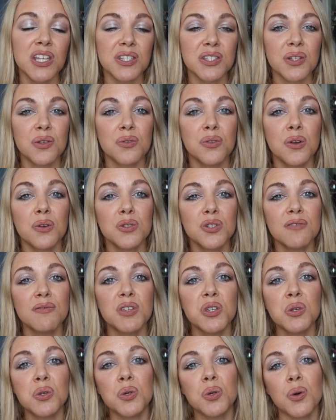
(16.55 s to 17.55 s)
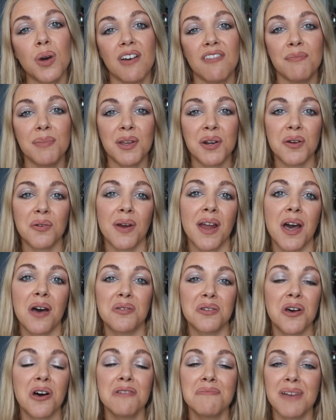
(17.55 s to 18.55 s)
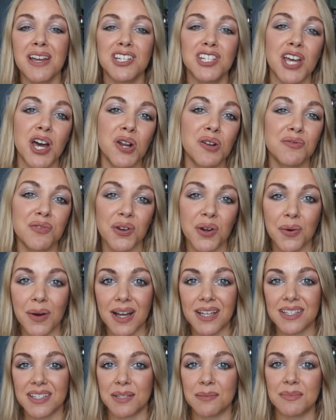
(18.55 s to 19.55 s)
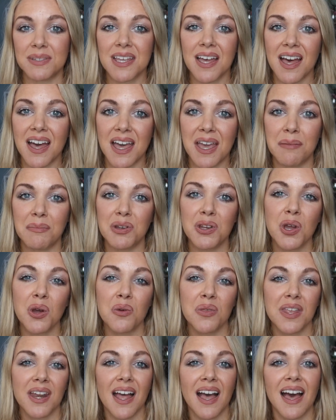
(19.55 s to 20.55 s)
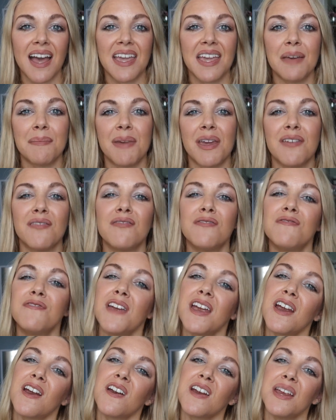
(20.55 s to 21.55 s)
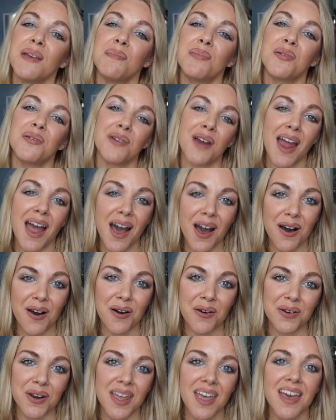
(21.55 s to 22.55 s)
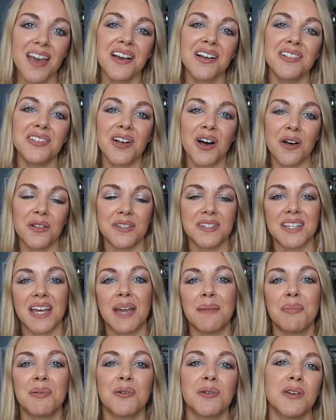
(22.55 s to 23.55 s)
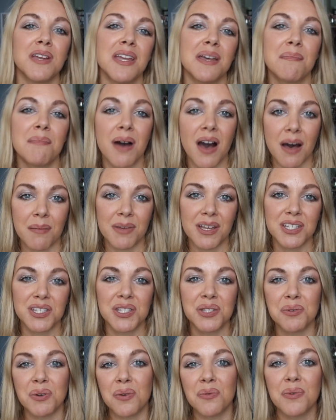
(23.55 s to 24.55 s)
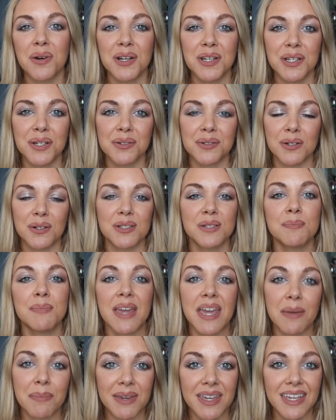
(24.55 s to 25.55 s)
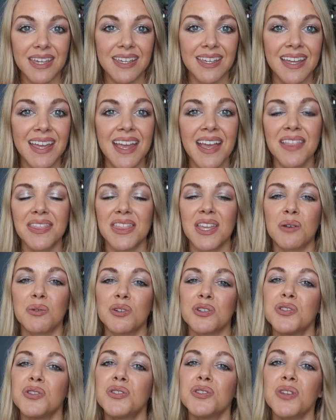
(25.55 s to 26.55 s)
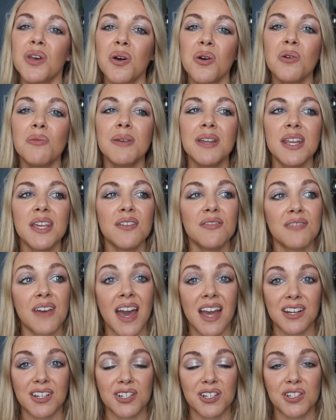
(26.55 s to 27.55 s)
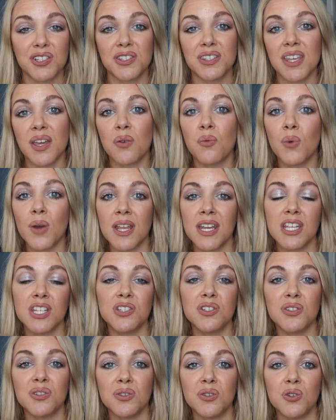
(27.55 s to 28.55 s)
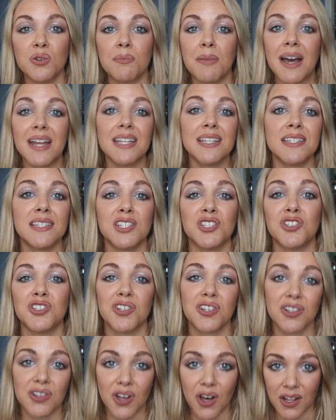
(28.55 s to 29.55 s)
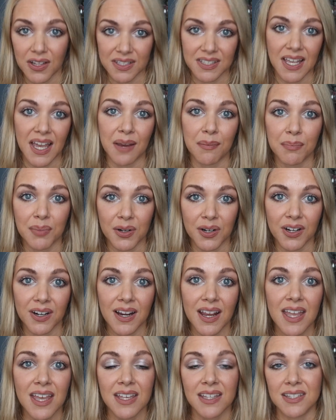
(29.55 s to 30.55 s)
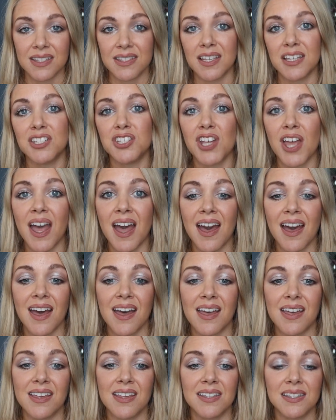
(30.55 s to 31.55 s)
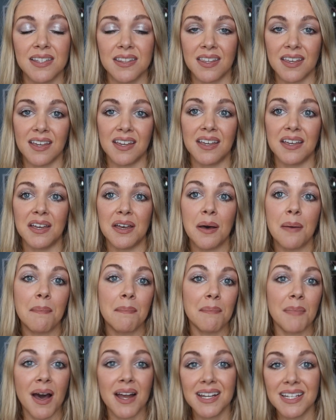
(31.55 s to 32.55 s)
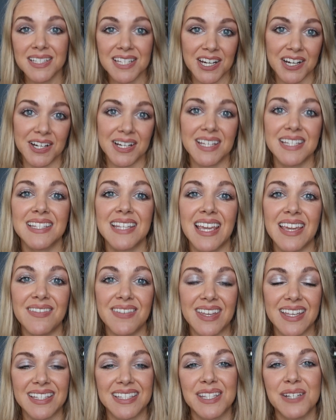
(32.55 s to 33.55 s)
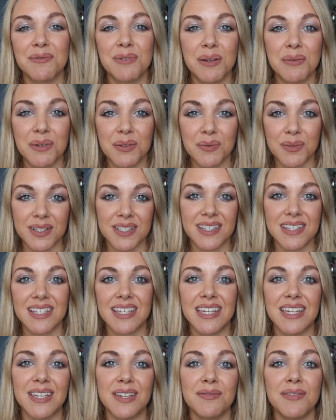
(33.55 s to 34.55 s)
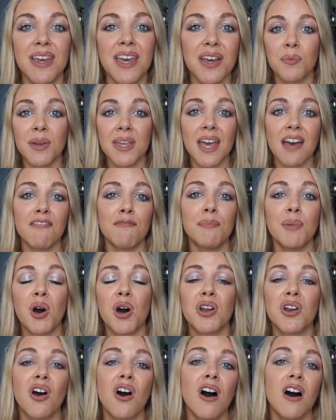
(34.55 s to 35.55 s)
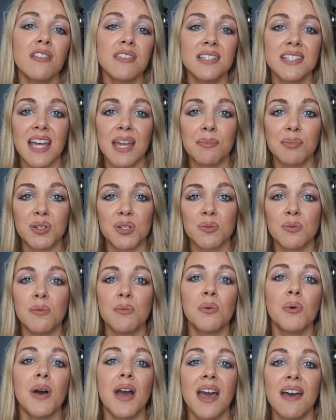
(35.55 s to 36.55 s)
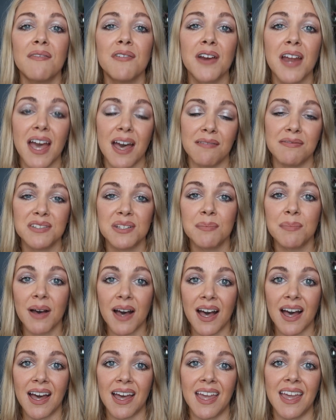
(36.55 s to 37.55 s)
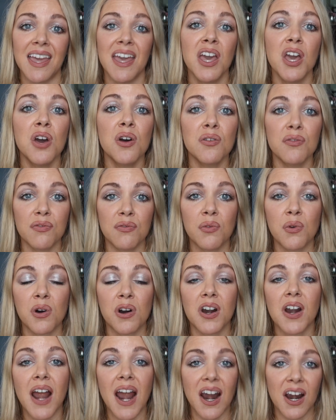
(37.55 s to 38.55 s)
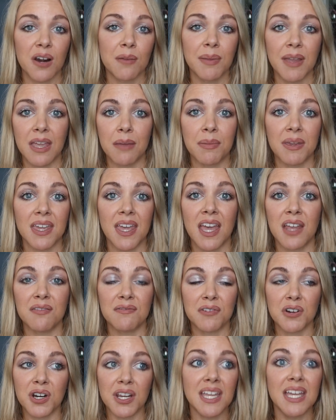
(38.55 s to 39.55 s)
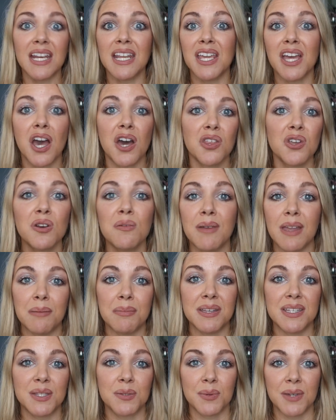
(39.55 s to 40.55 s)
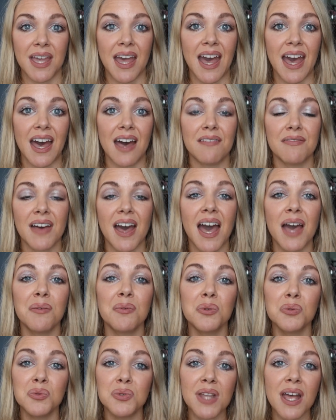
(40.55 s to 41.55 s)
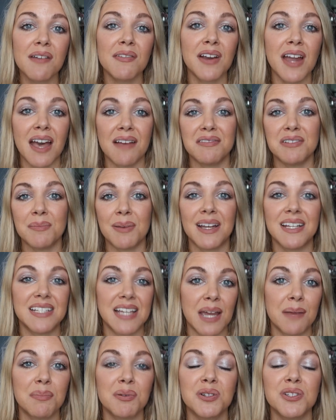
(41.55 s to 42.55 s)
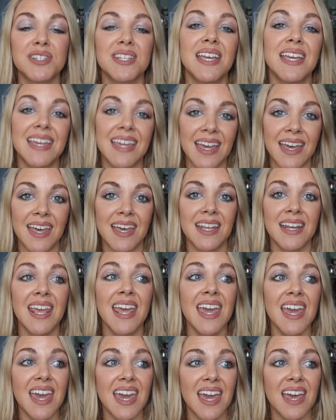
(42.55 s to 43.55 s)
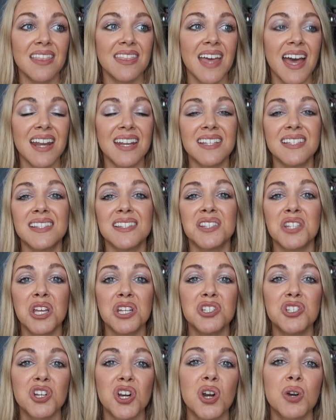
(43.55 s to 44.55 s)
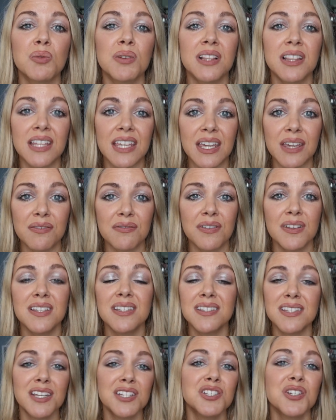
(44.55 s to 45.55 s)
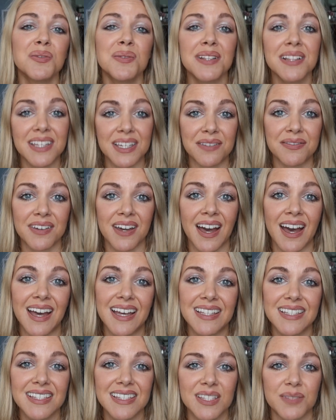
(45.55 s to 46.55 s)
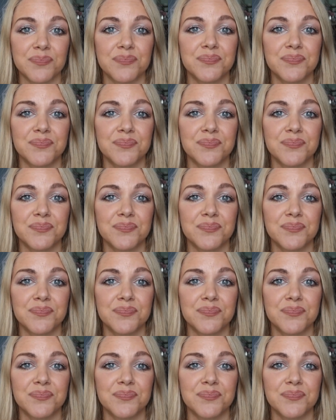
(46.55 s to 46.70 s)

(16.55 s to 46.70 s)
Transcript: So those of you who have been around on my channel for quite some time know that I am a very proud cloth diapering mama to a one-year-old baby. There were so many factors that went into my decision to cloth diaper, such as the monetary savings that we would receive. We have bought all the diapers we will ever have to buy for our baby and for any other babies we have. I will never have to buy diapers again, and that is such a relief. Such a relief, guys.